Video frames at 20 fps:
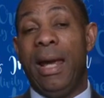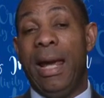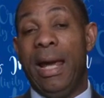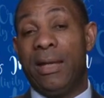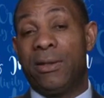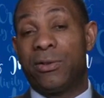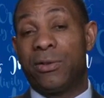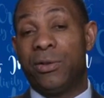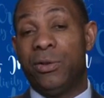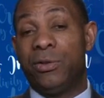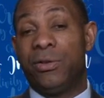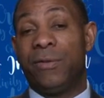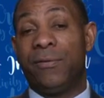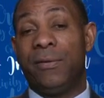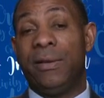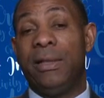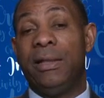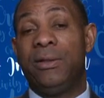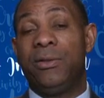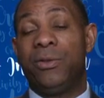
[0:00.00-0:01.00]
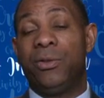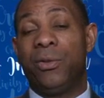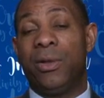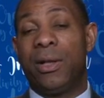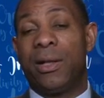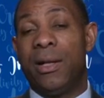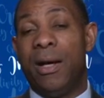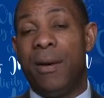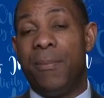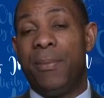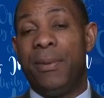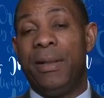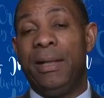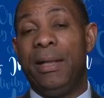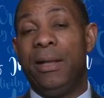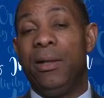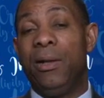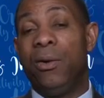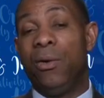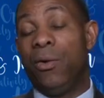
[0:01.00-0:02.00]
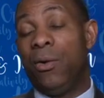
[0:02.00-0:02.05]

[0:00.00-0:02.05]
exclusively to a company,